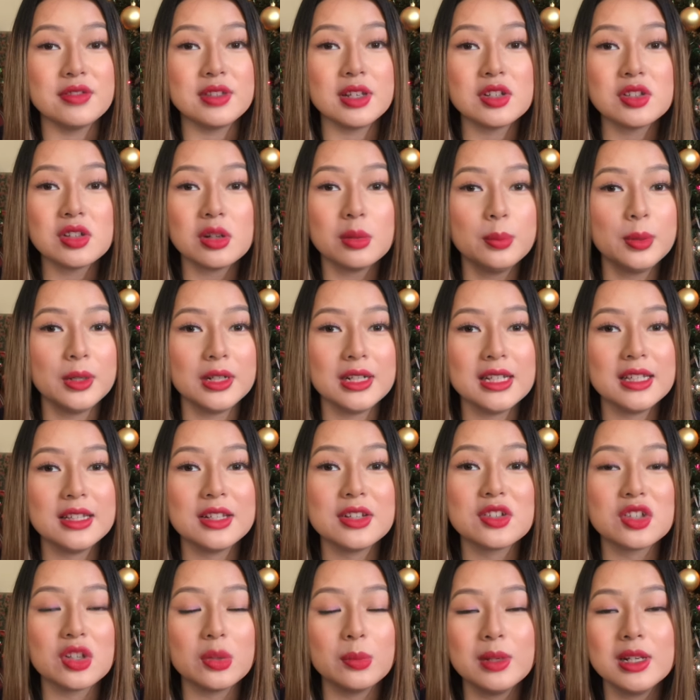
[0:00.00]
They're so pretty.
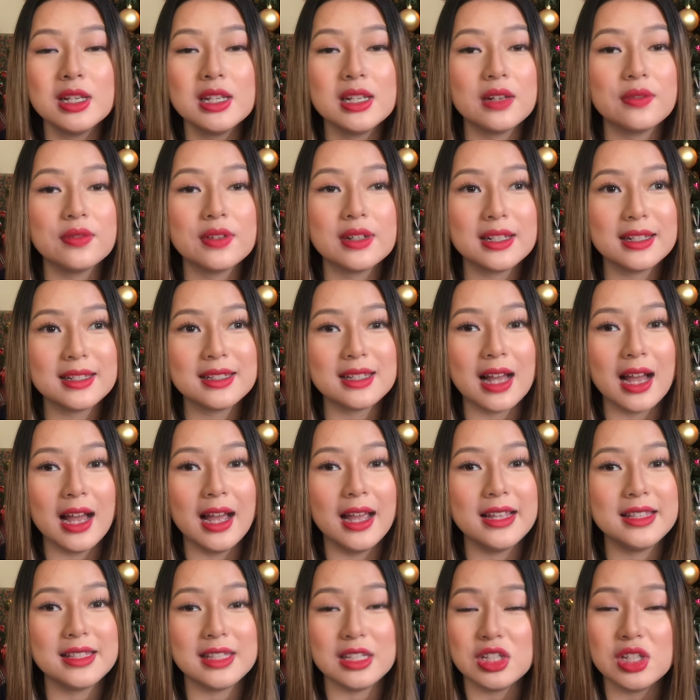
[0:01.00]
There's so many different
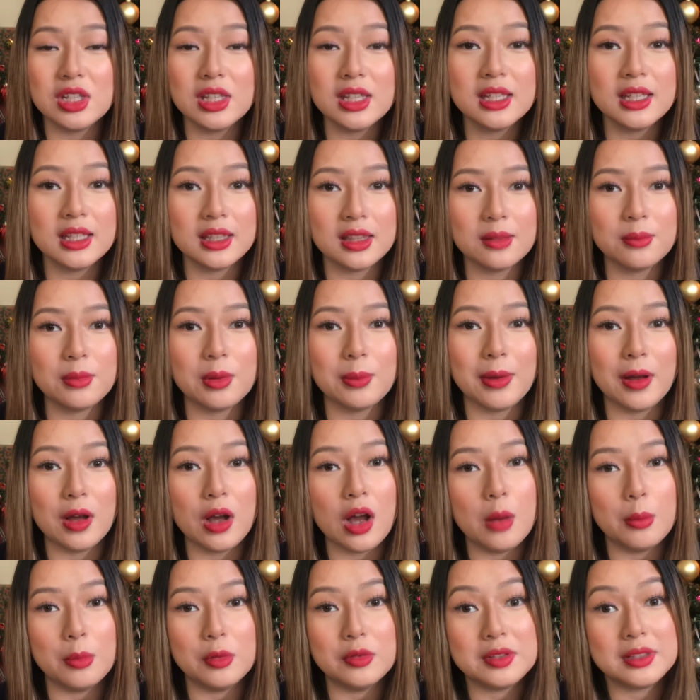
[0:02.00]
designs, and you can get them about
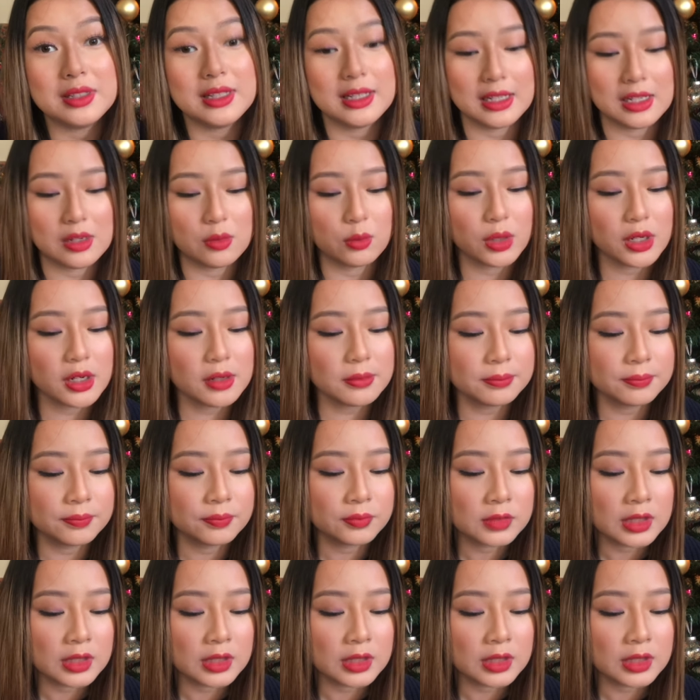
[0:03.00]
almost anywhere.